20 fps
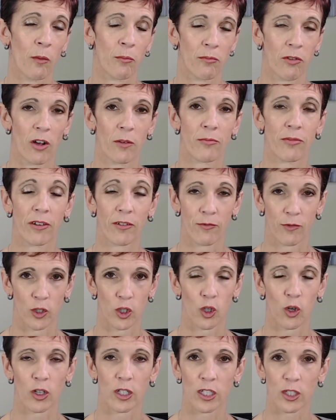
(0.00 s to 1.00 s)
appropriate
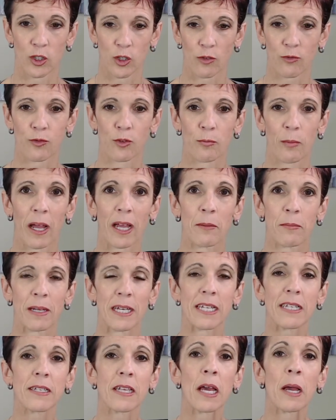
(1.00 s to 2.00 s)
for toddlers, not for
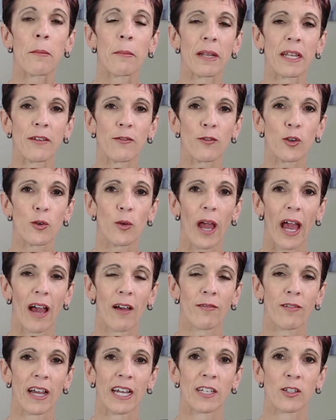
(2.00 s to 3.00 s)
babies, but if you
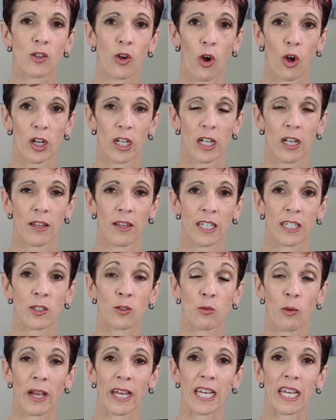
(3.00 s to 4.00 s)
have a toddler that
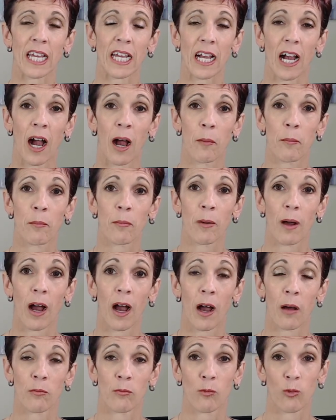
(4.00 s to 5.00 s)
is waking up
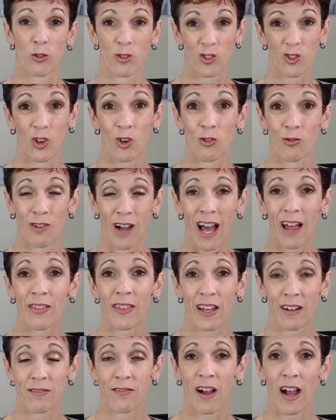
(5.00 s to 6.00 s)
also
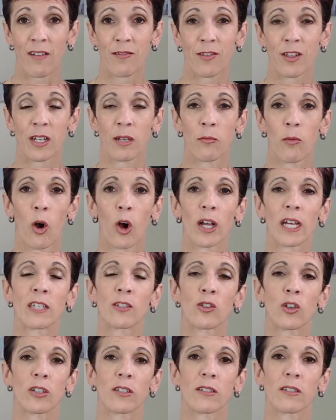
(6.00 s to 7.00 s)
around that 5:30 mark,
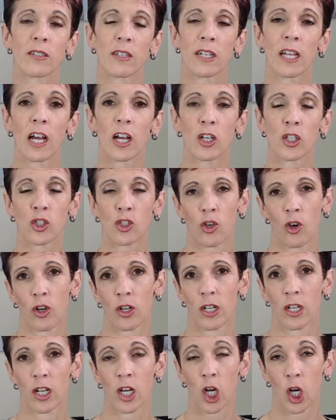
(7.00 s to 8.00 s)
is consider a
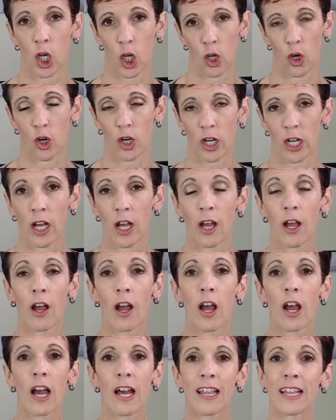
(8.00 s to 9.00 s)
toddler clock.
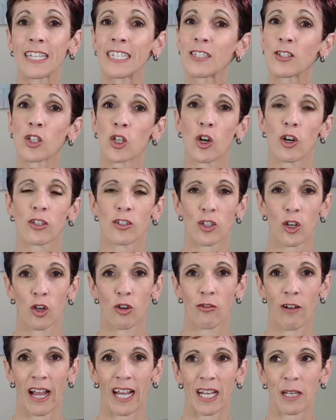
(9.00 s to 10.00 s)
Now these clocks are
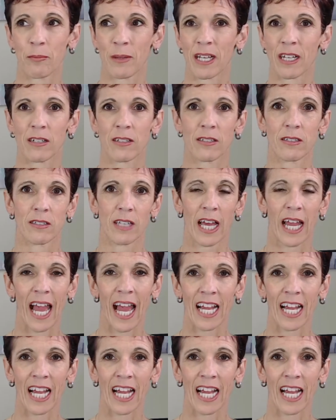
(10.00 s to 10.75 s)
great because